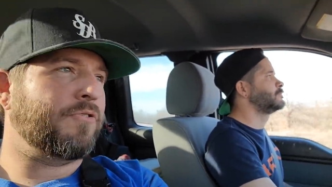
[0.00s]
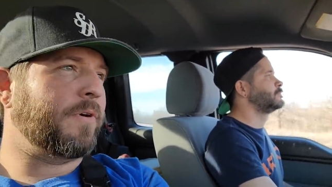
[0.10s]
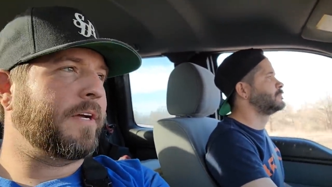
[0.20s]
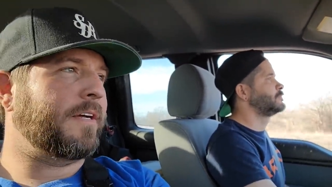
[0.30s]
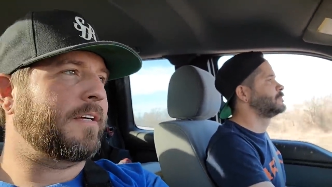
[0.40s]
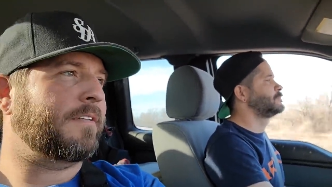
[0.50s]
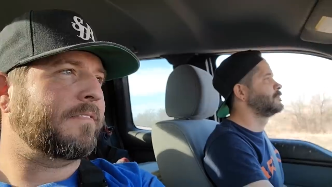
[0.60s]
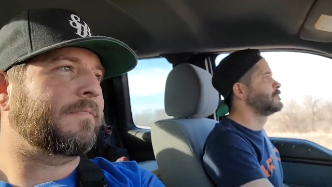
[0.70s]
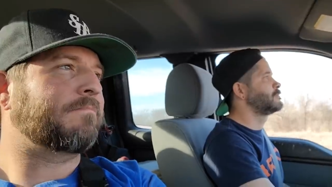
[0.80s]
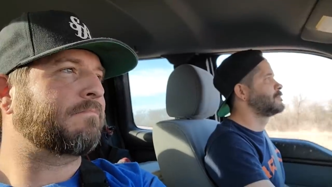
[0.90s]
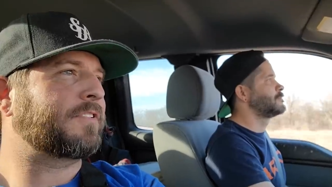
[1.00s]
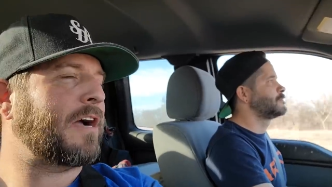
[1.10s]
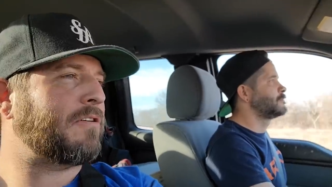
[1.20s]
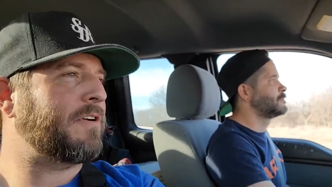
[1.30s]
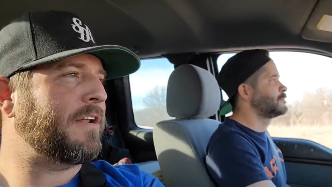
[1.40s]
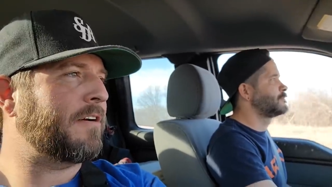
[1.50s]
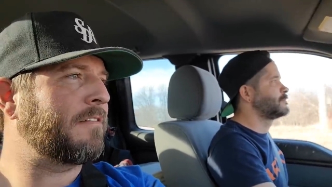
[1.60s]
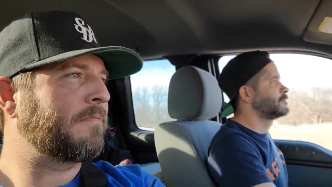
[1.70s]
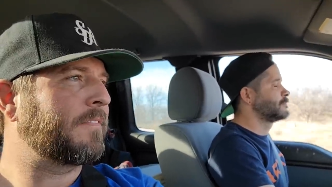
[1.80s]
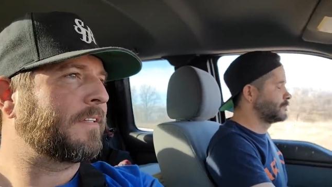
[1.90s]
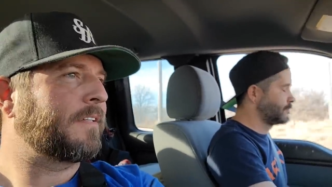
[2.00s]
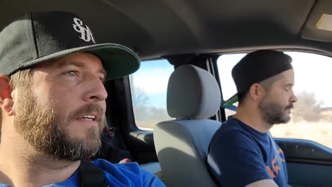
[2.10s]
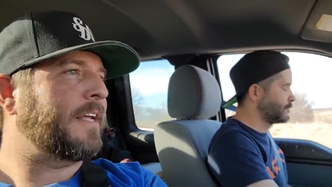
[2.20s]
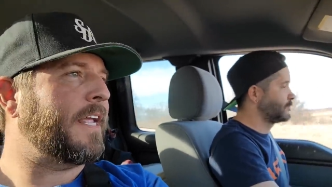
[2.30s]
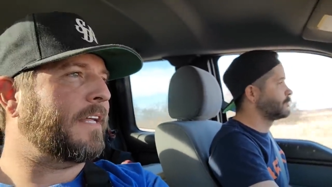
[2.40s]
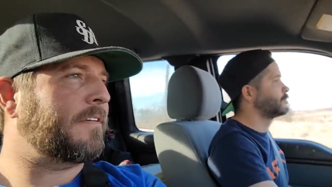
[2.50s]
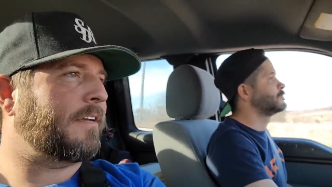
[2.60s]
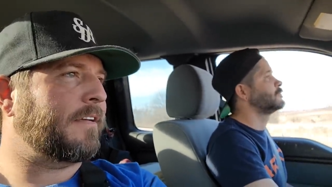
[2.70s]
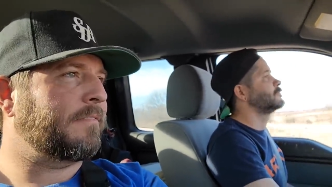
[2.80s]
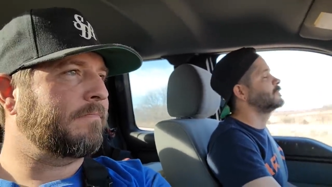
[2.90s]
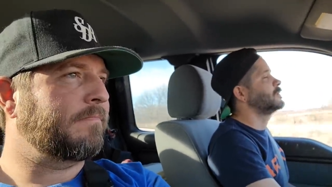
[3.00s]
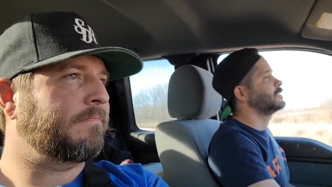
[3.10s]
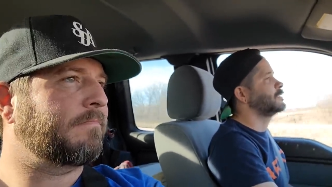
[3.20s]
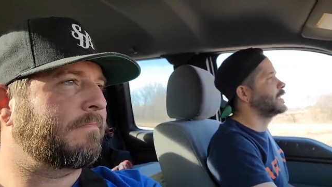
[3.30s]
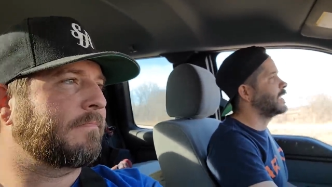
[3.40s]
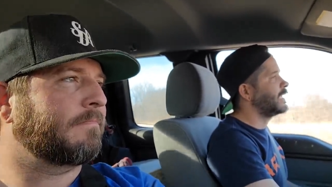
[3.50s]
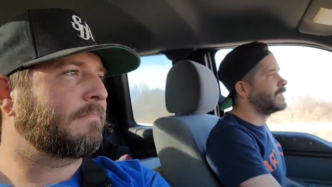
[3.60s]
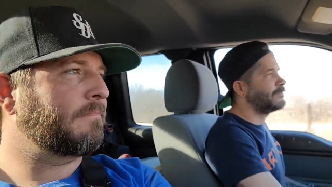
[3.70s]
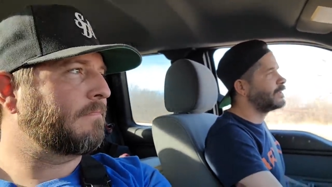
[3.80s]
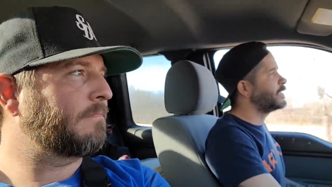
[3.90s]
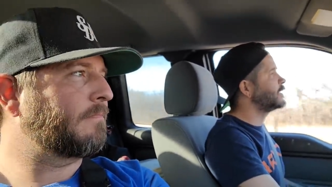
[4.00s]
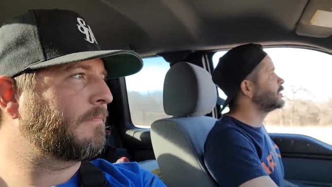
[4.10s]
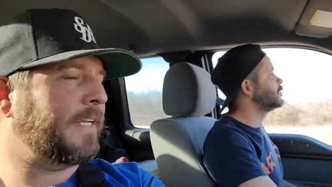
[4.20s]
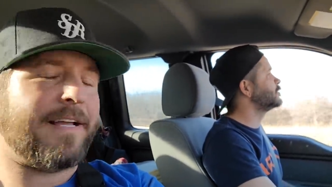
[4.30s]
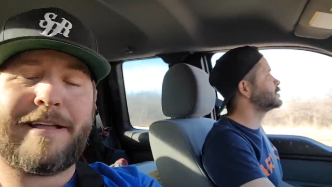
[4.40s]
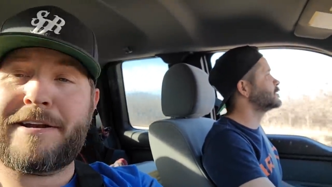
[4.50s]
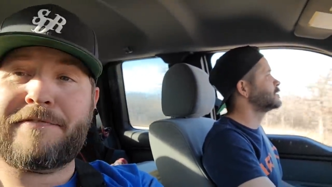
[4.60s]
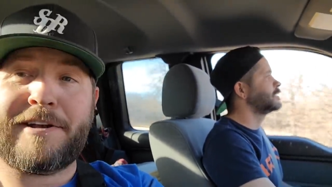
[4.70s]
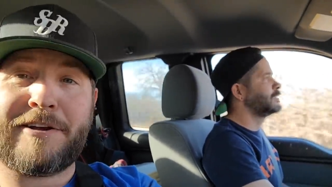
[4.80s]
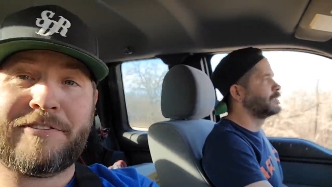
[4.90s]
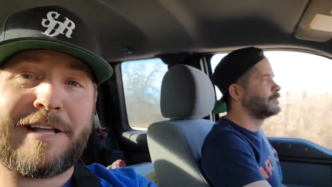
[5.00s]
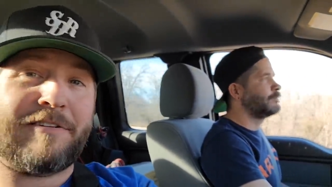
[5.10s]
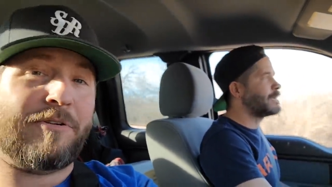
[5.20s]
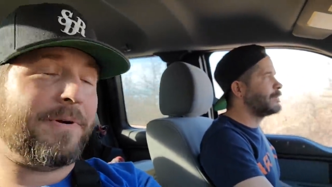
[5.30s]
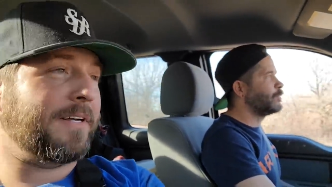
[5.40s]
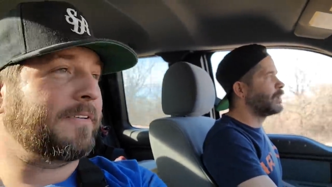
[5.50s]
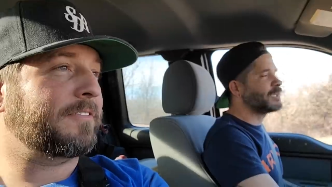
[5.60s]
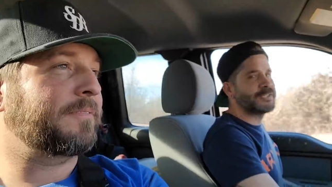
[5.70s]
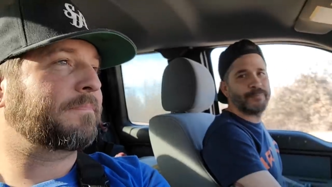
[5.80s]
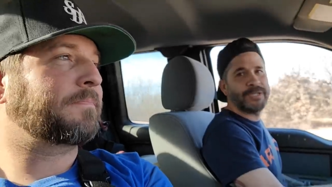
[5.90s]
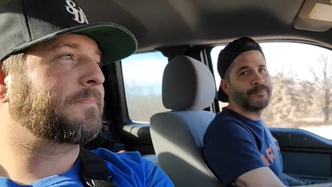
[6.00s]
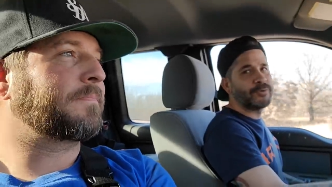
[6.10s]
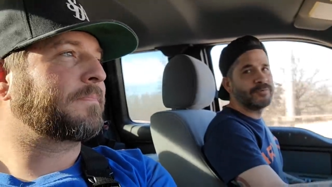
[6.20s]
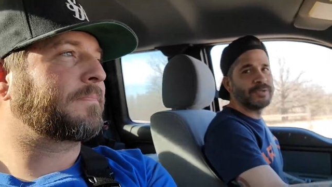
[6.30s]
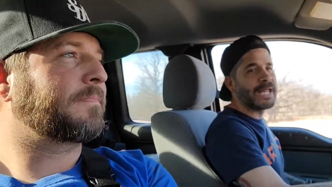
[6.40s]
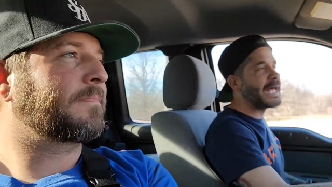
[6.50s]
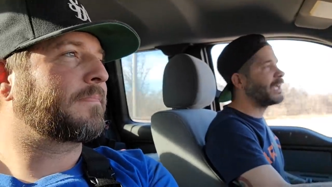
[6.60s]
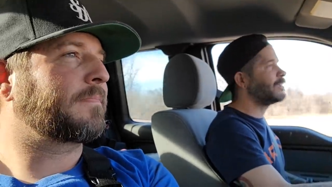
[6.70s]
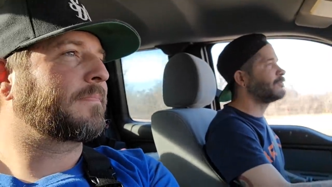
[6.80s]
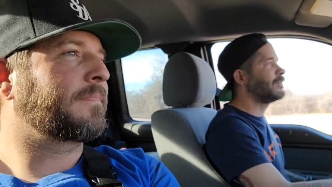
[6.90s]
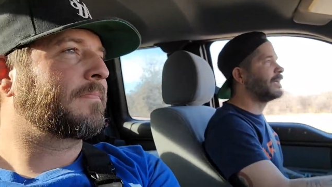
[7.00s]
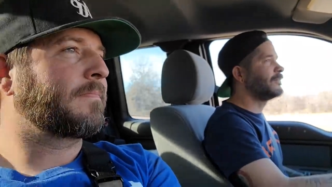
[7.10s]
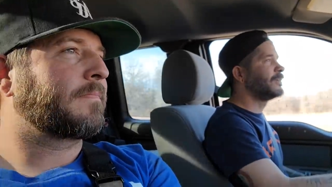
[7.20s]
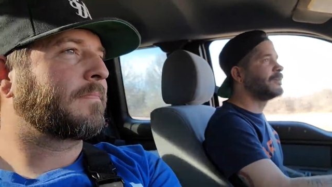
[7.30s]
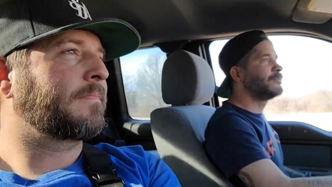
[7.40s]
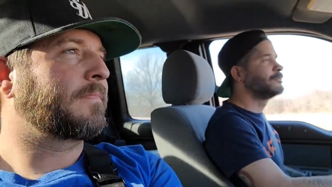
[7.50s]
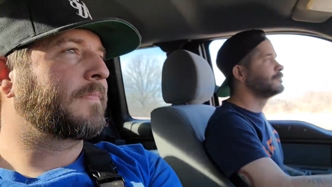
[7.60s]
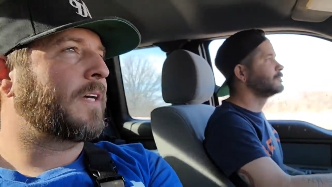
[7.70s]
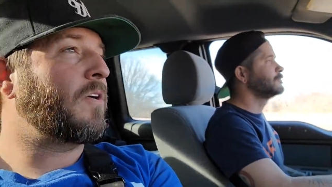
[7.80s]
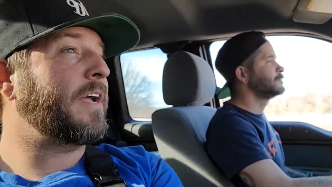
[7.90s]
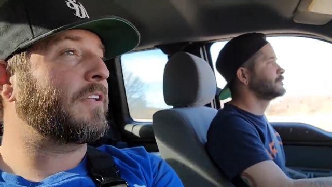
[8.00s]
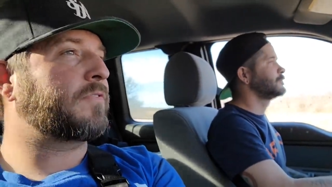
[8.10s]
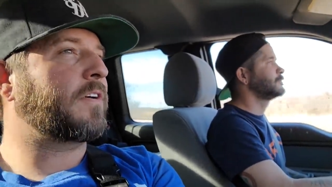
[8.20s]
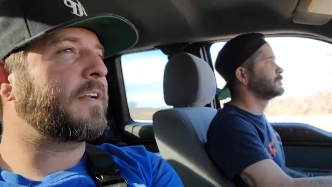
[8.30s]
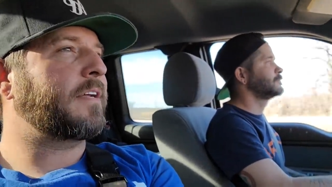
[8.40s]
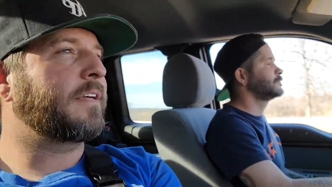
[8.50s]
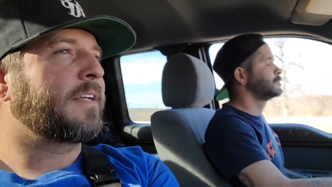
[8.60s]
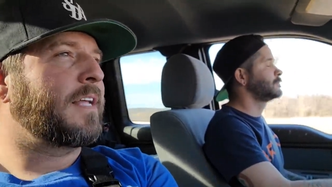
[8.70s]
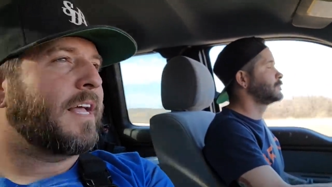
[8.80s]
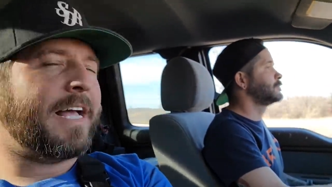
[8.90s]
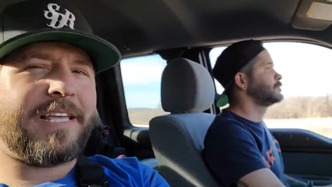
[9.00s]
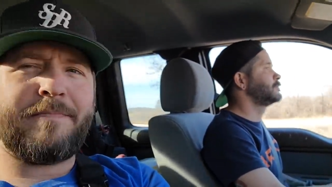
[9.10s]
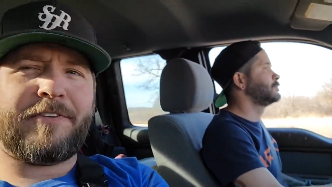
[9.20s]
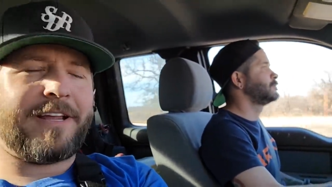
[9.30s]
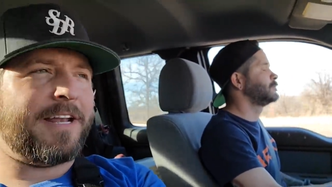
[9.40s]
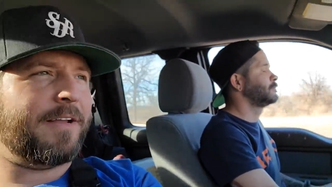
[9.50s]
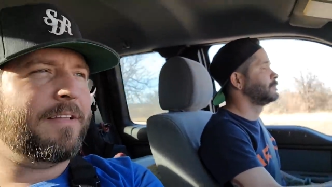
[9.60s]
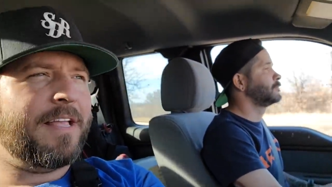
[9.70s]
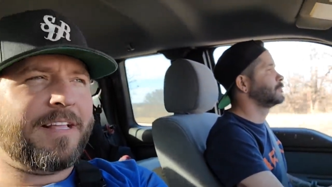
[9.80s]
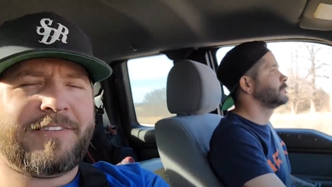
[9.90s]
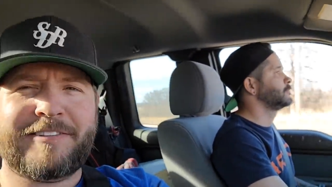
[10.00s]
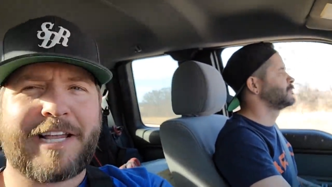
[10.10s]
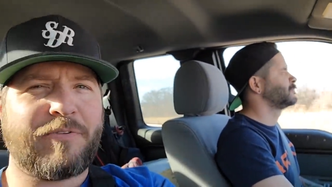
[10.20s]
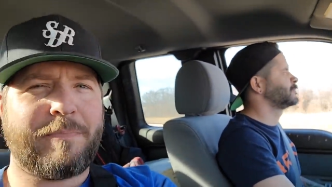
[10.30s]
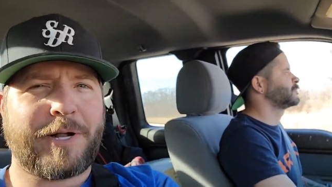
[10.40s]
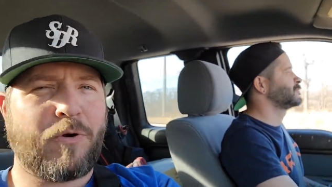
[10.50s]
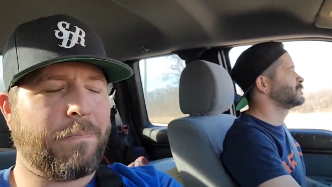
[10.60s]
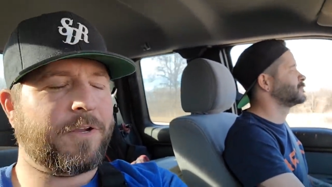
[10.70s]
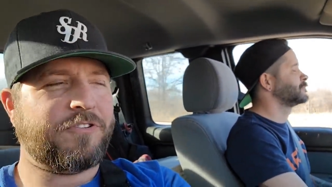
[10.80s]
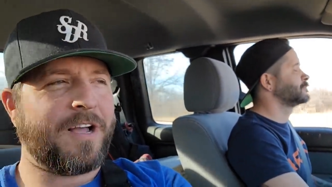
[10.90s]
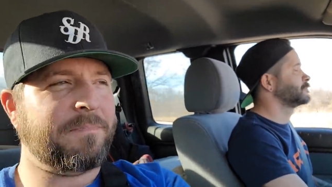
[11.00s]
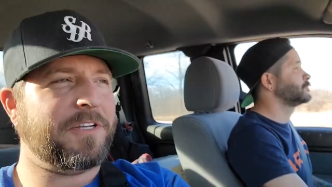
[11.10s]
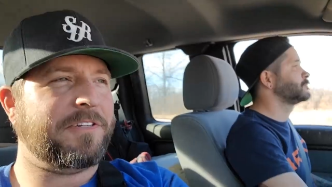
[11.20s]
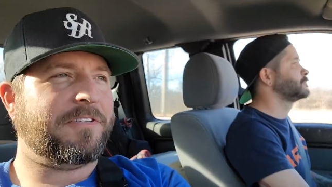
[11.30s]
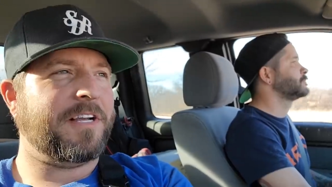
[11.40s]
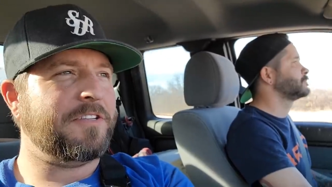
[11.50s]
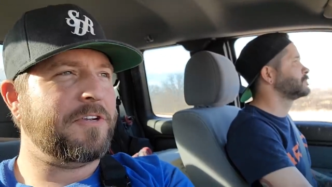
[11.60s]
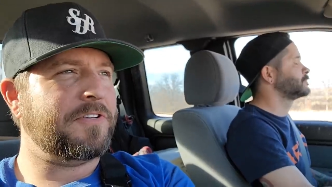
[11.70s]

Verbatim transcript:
Speaker 1: enjoy a taco dinner and. Uh, got to edit videos. Yeah, edit videos, and I don't know Maybe what else. Watch some
Speaker 2: people live. I don't know.
Speaker 1: Oh yeah, it's Friday. I keep forgetting since I quit my corporate job to get done